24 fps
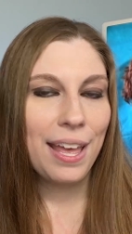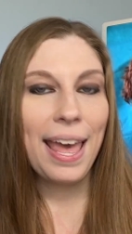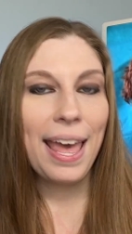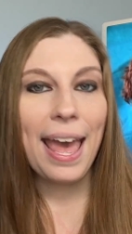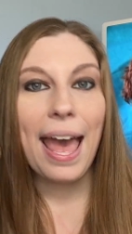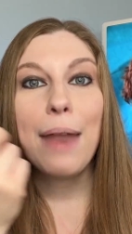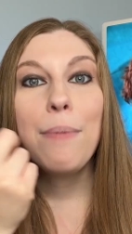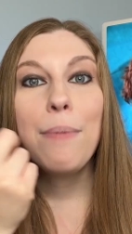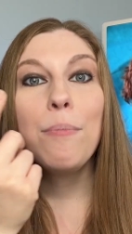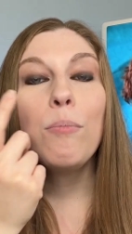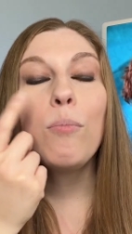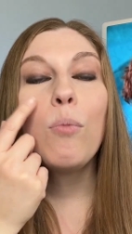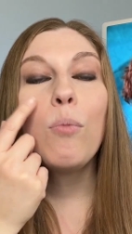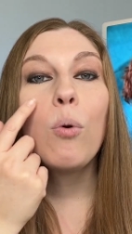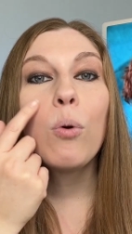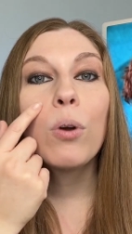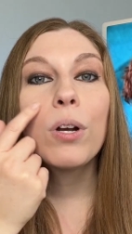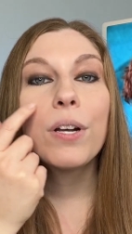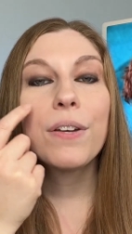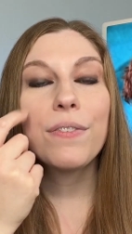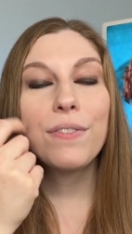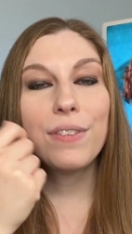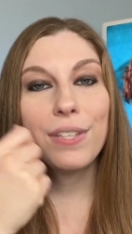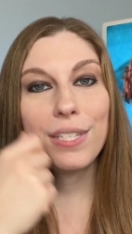and
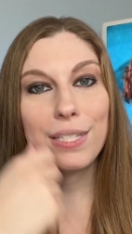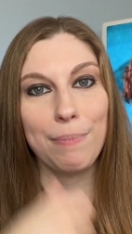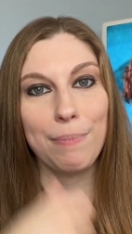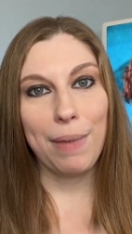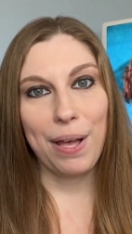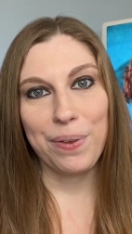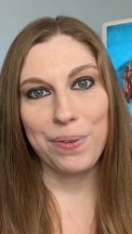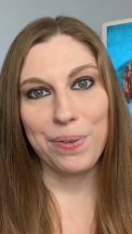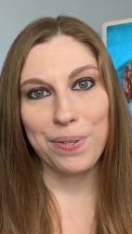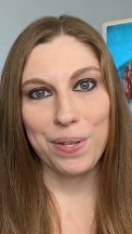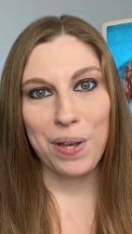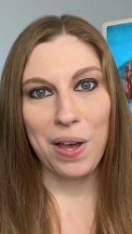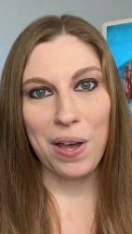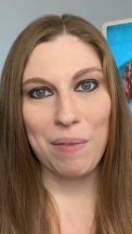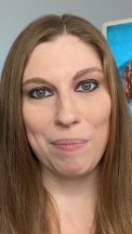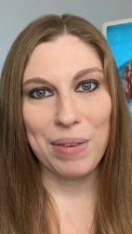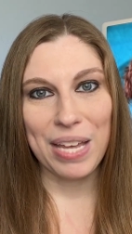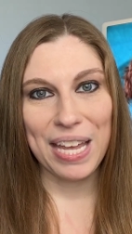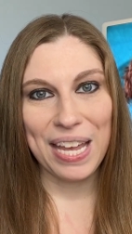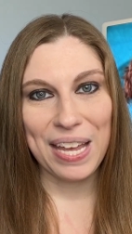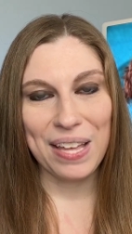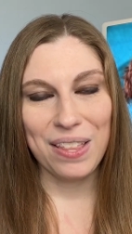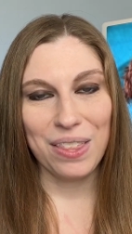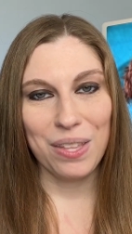more of the smells
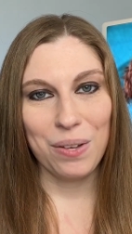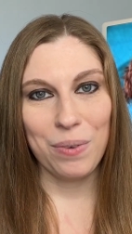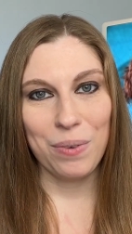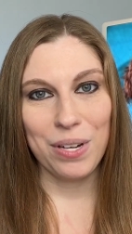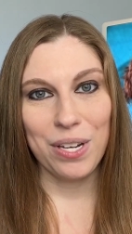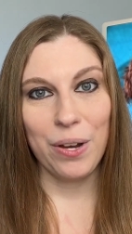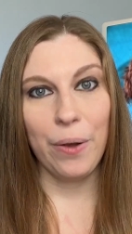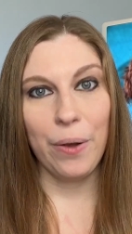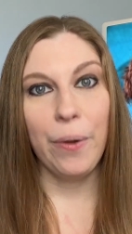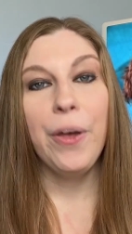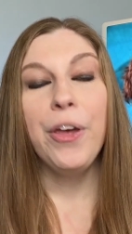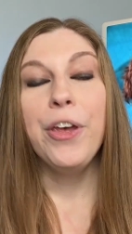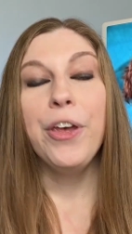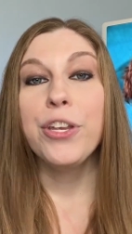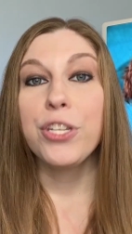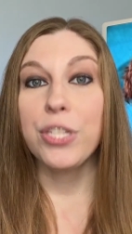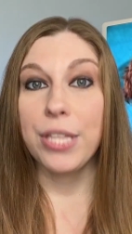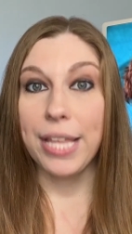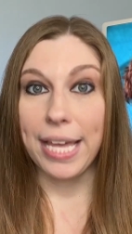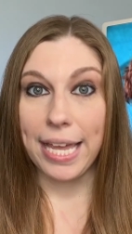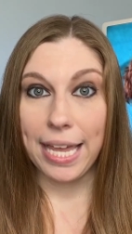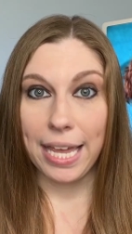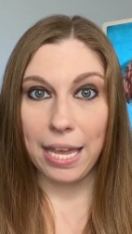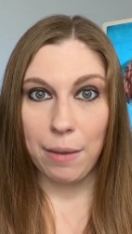coming in the window
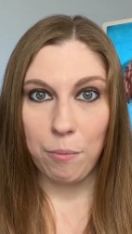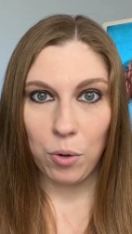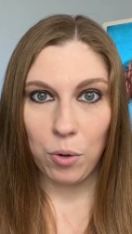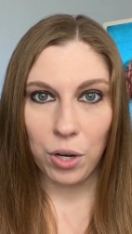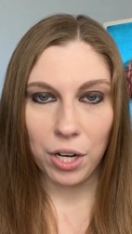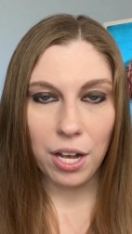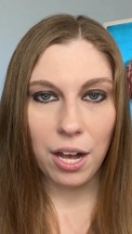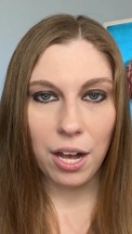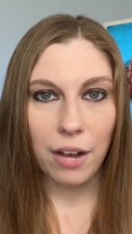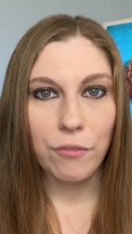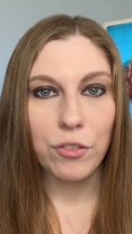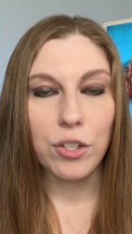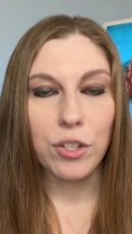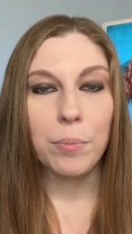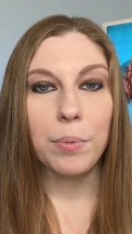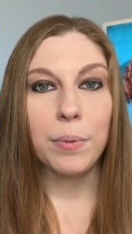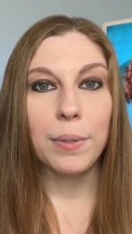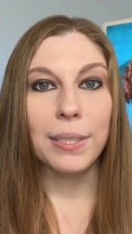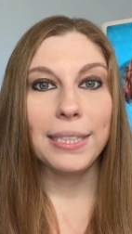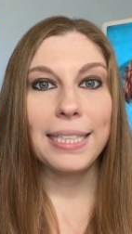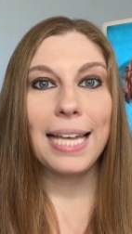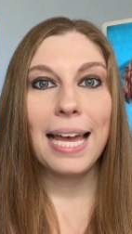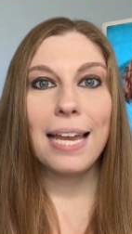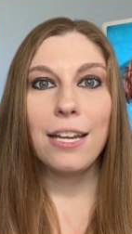so they can get more comfortable
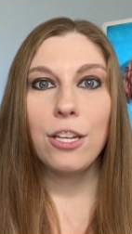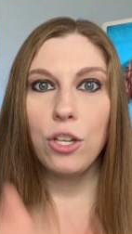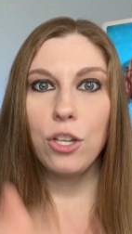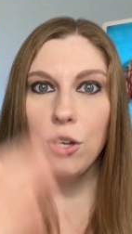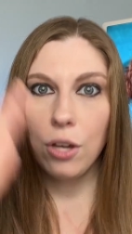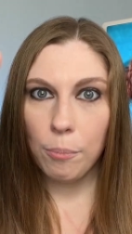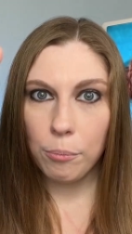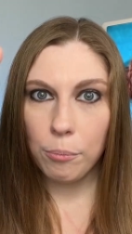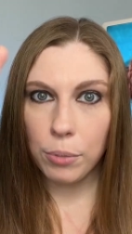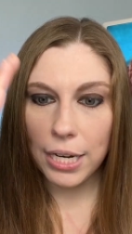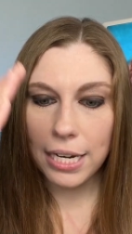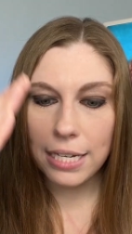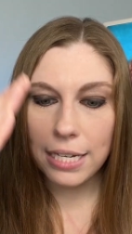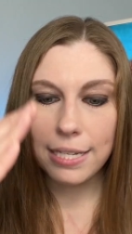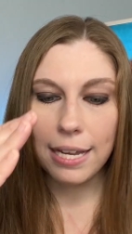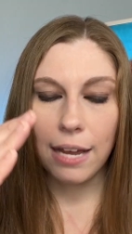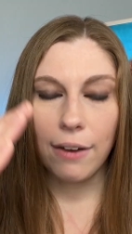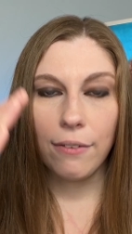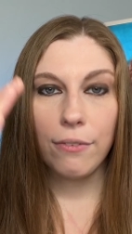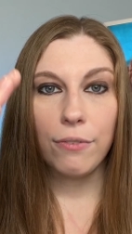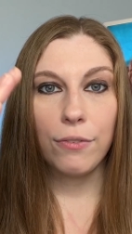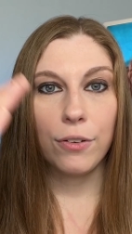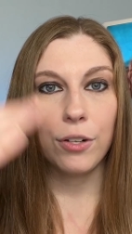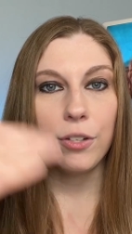with that. And you can bring it
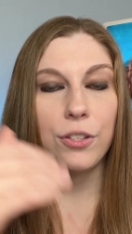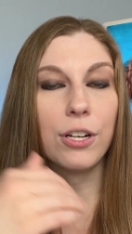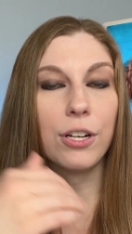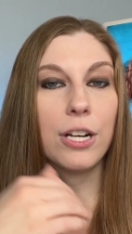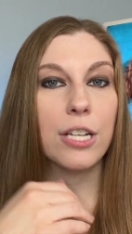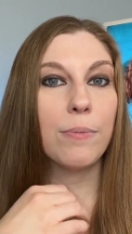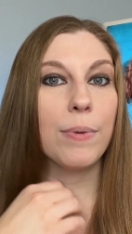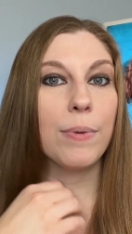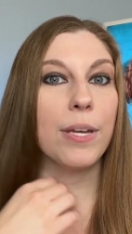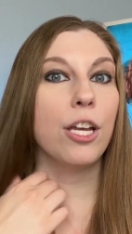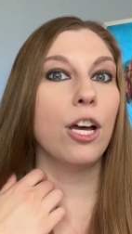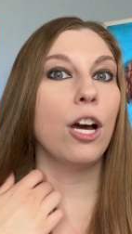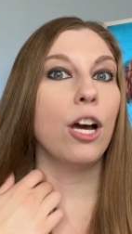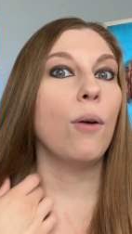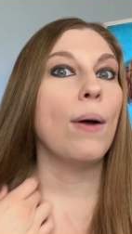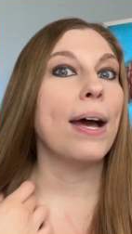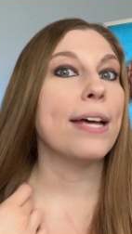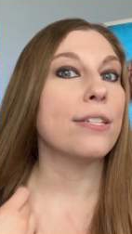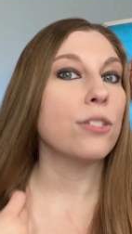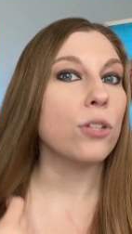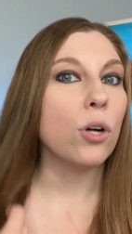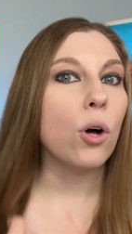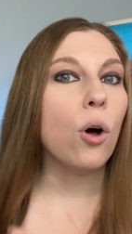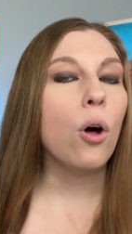down further as we go.
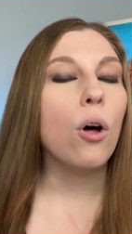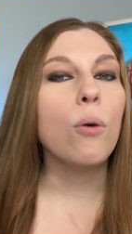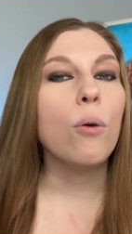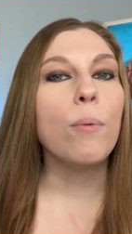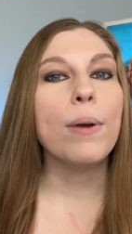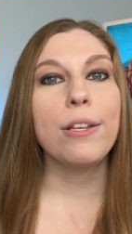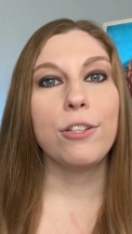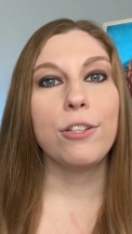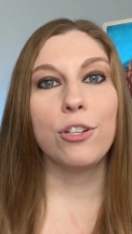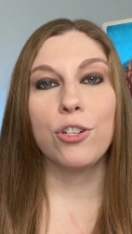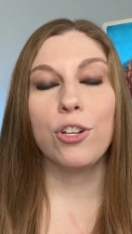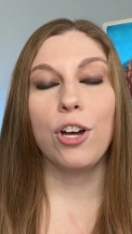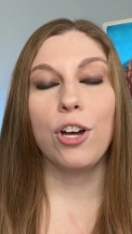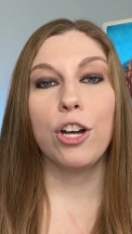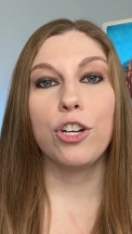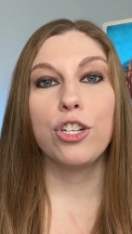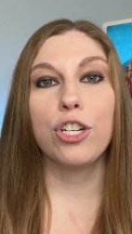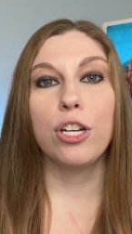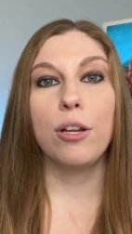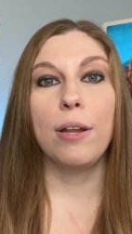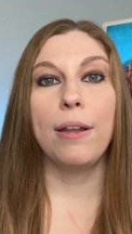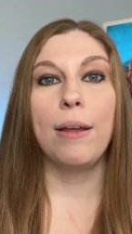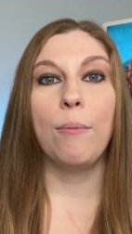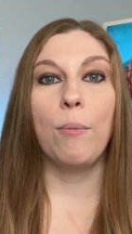As always, your dog
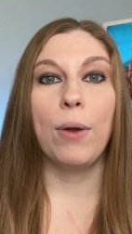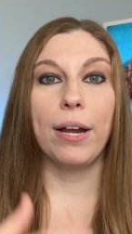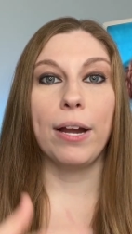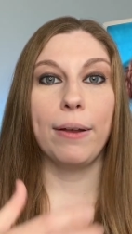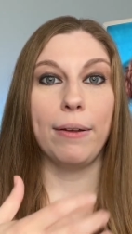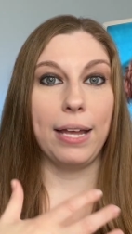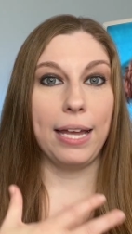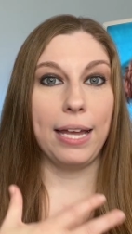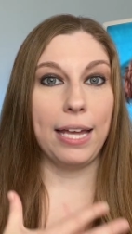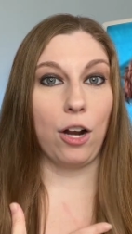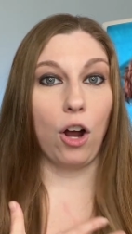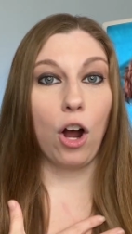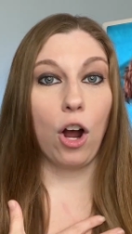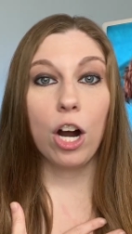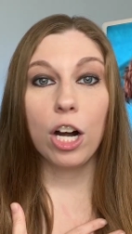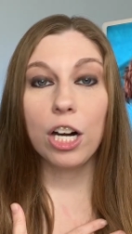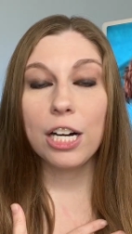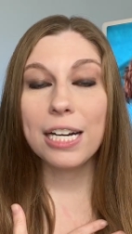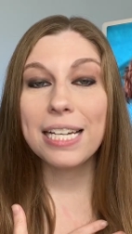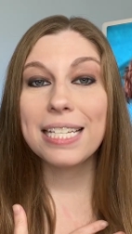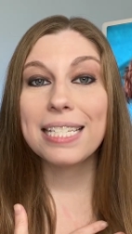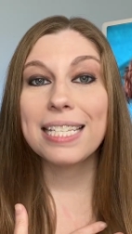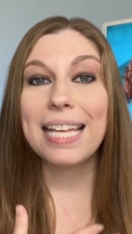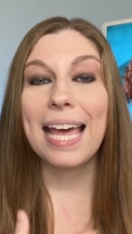should be in a
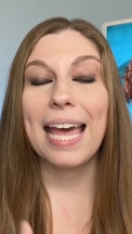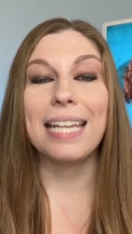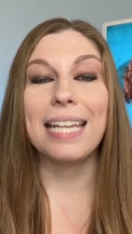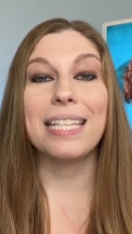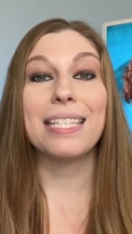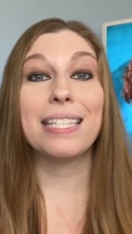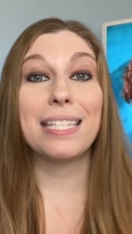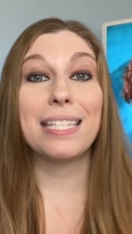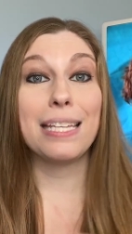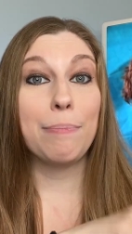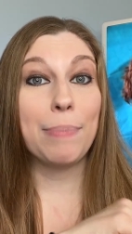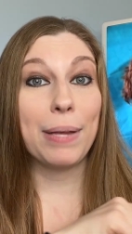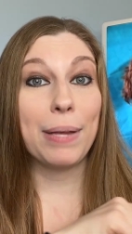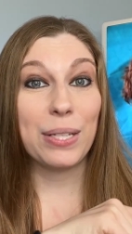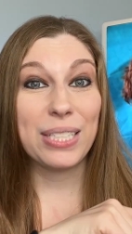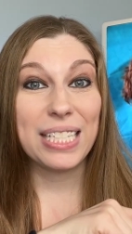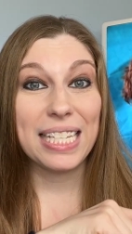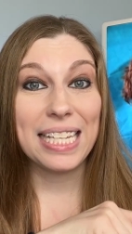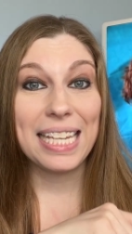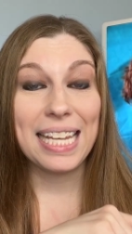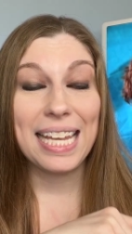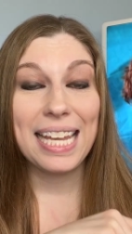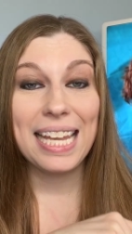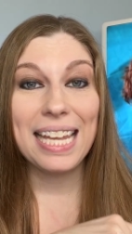harness and seat
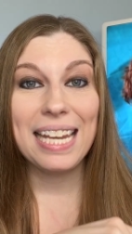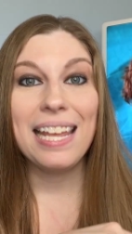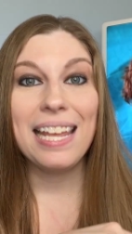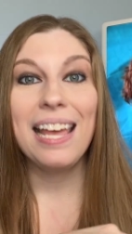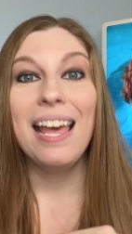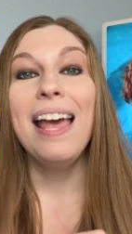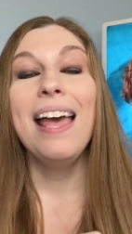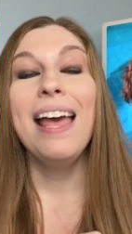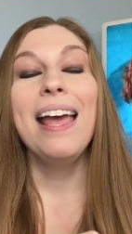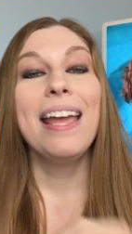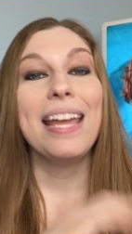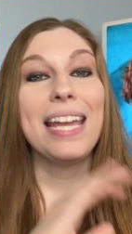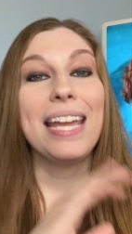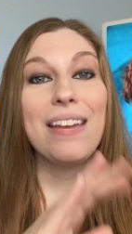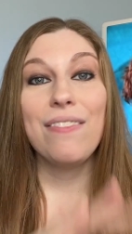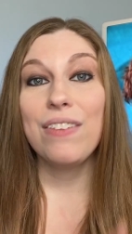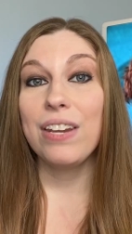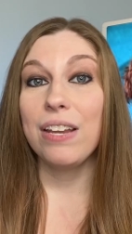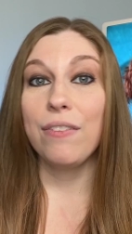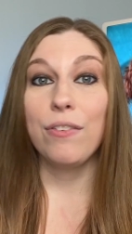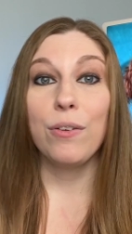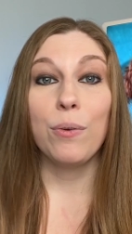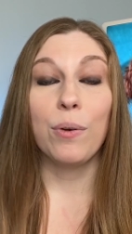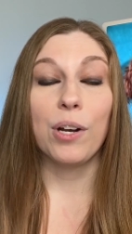belted in.
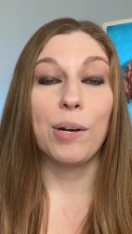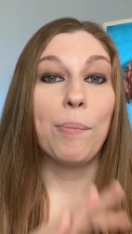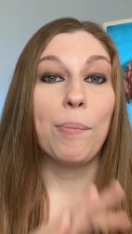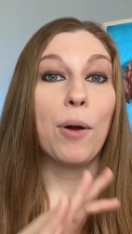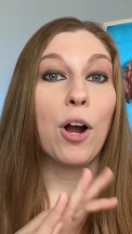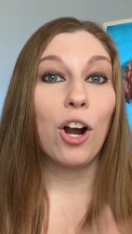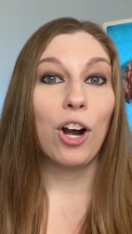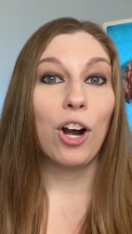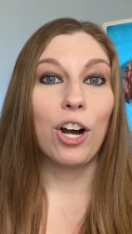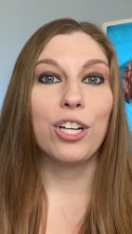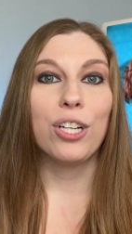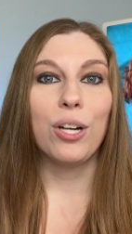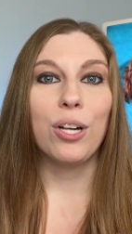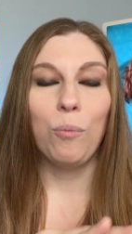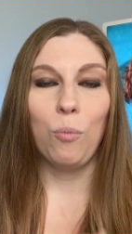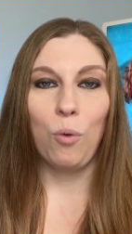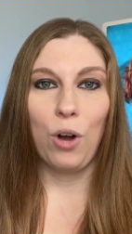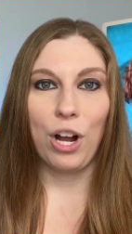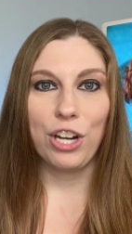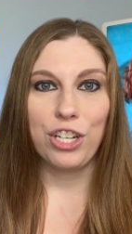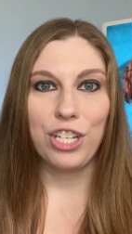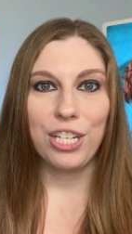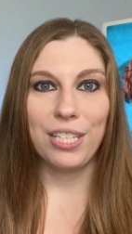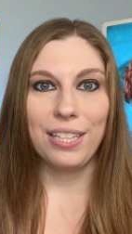Even if you were parked
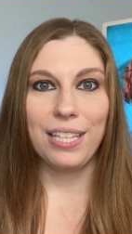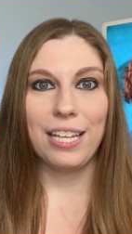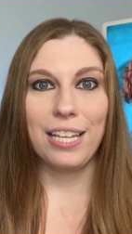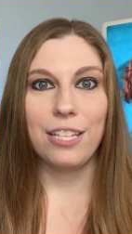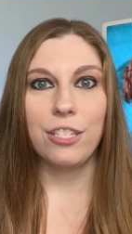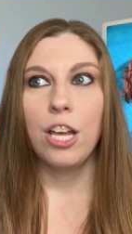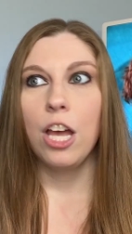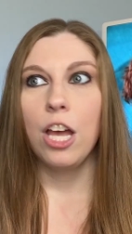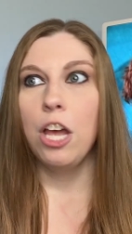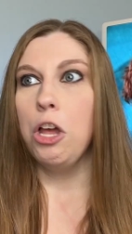watching things,